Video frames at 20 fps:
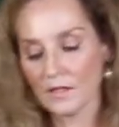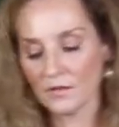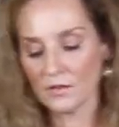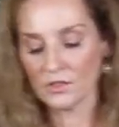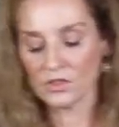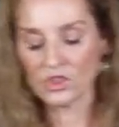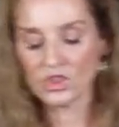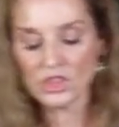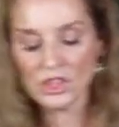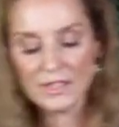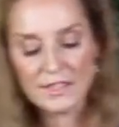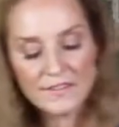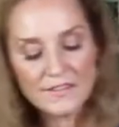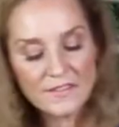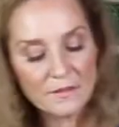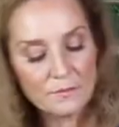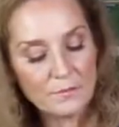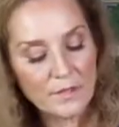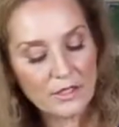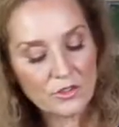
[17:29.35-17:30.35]
this
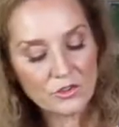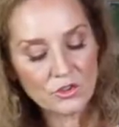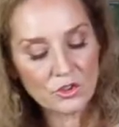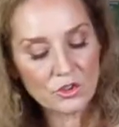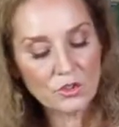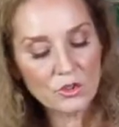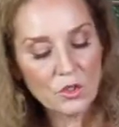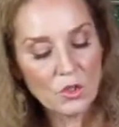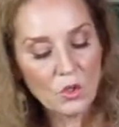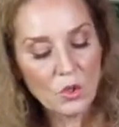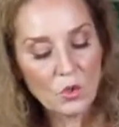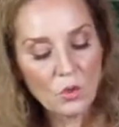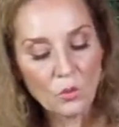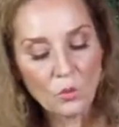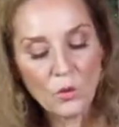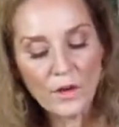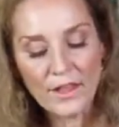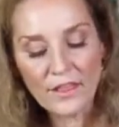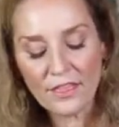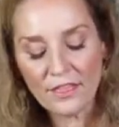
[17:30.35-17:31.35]
cheesy mixture
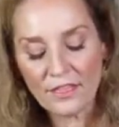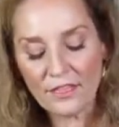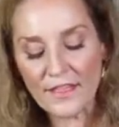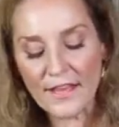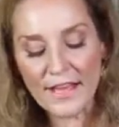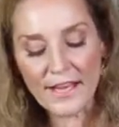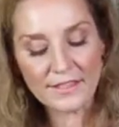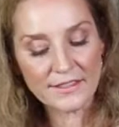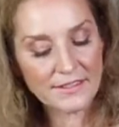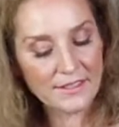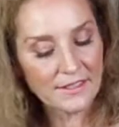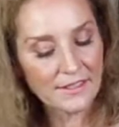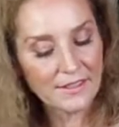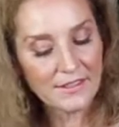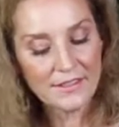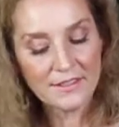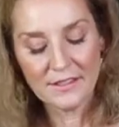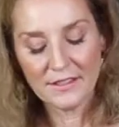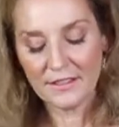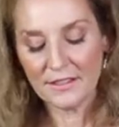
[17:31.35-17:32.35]
with that
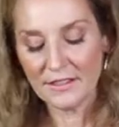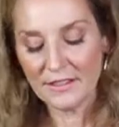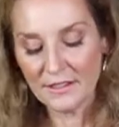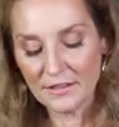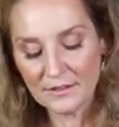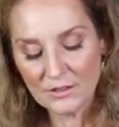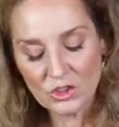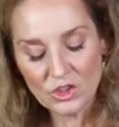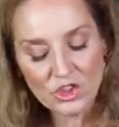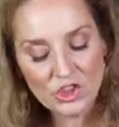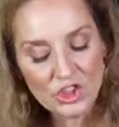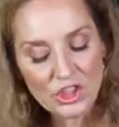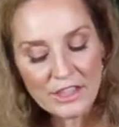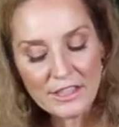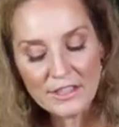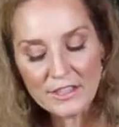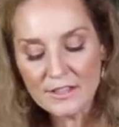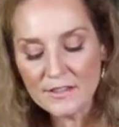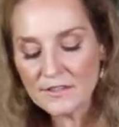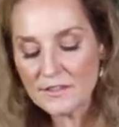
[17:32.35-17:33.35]

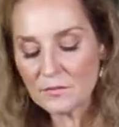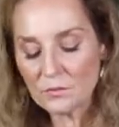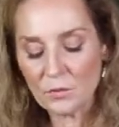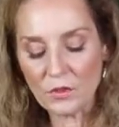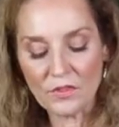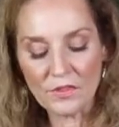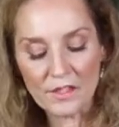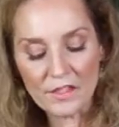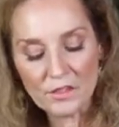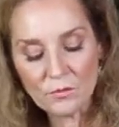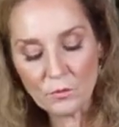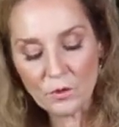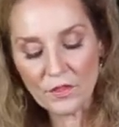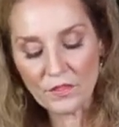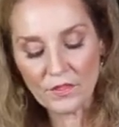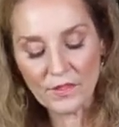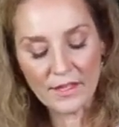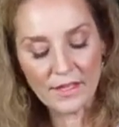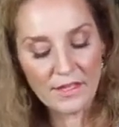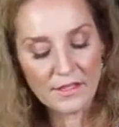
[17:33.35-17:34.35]
cheese, with the
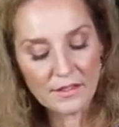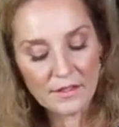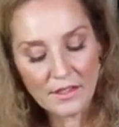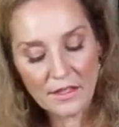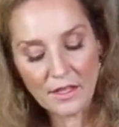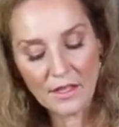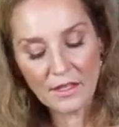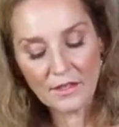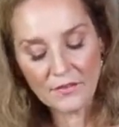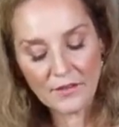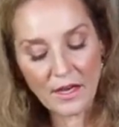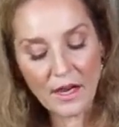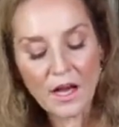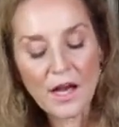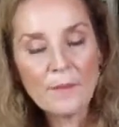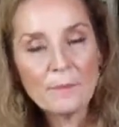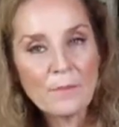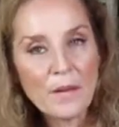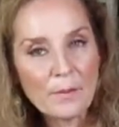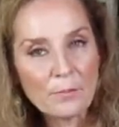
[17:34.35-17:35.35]

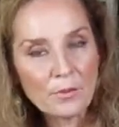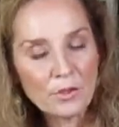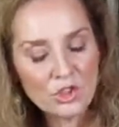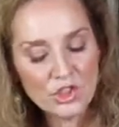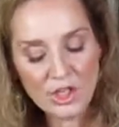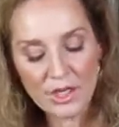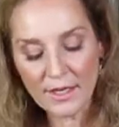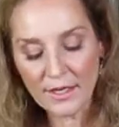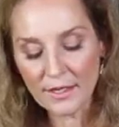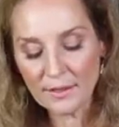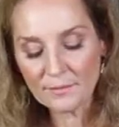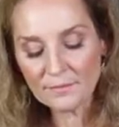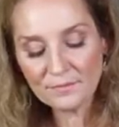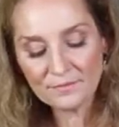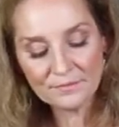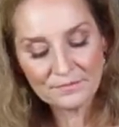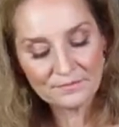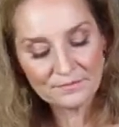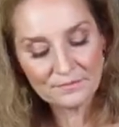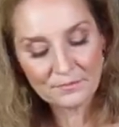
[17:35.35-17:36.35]
hot pepper jam
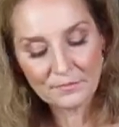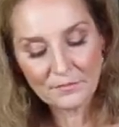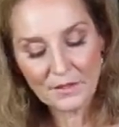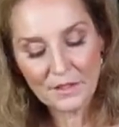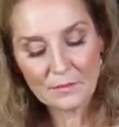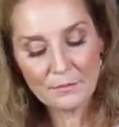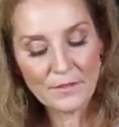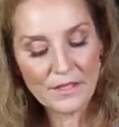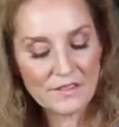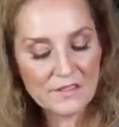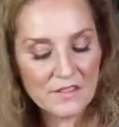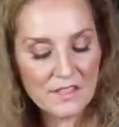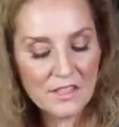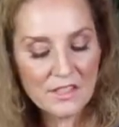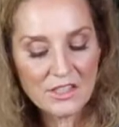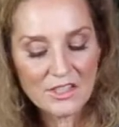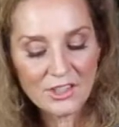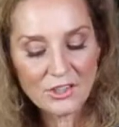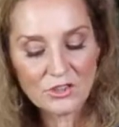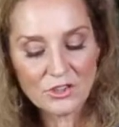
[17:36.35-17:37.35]
mixed in
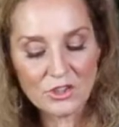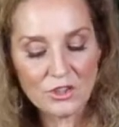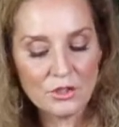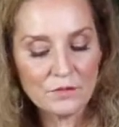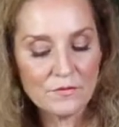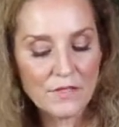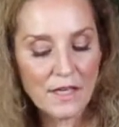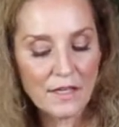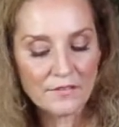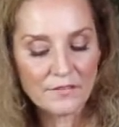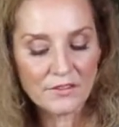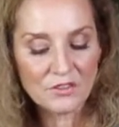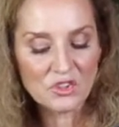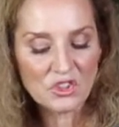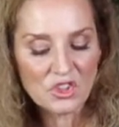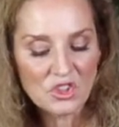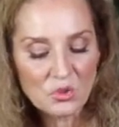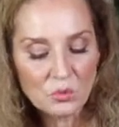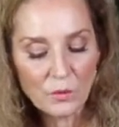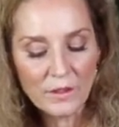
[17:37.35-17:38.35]
here, so you've got this
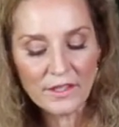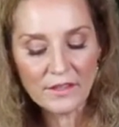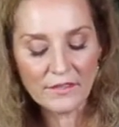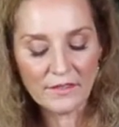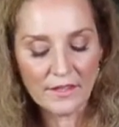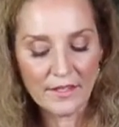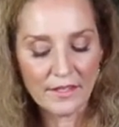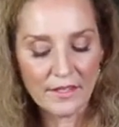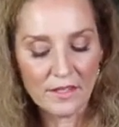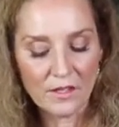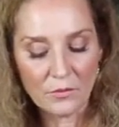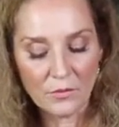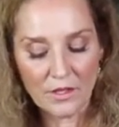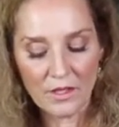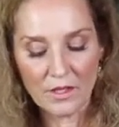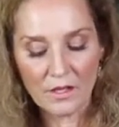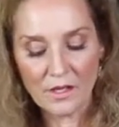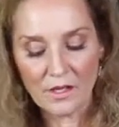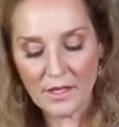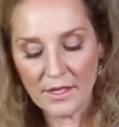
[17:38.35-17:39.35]
sweet thing
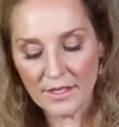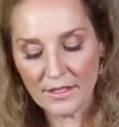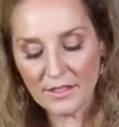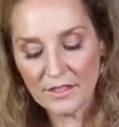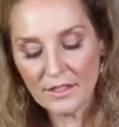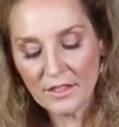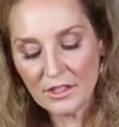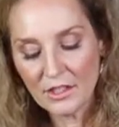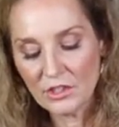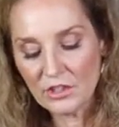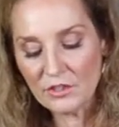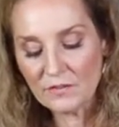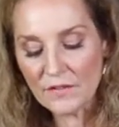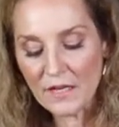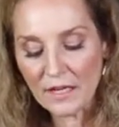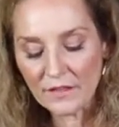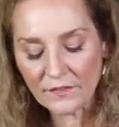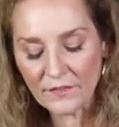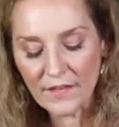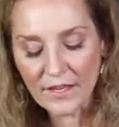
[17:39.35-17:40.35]
going on. You've
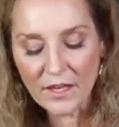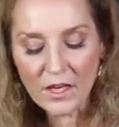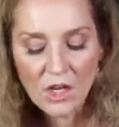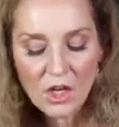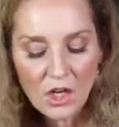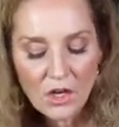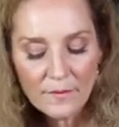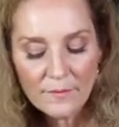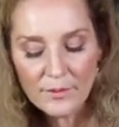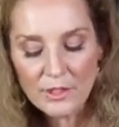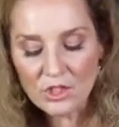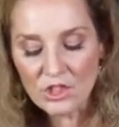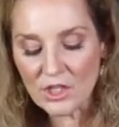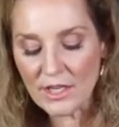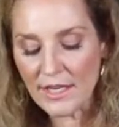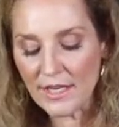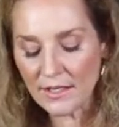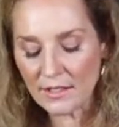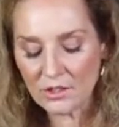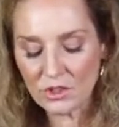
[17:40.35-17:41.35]
got that Kobe
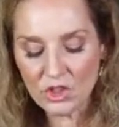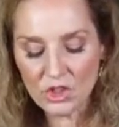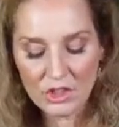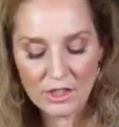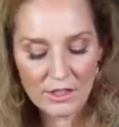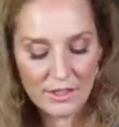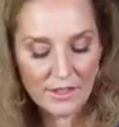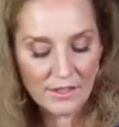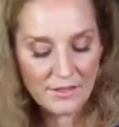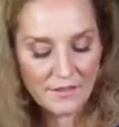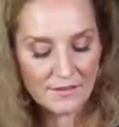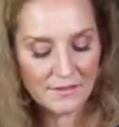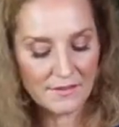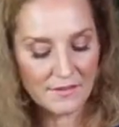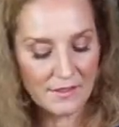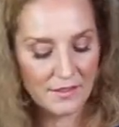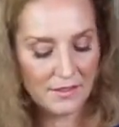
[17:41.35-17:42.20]
Jack cheese.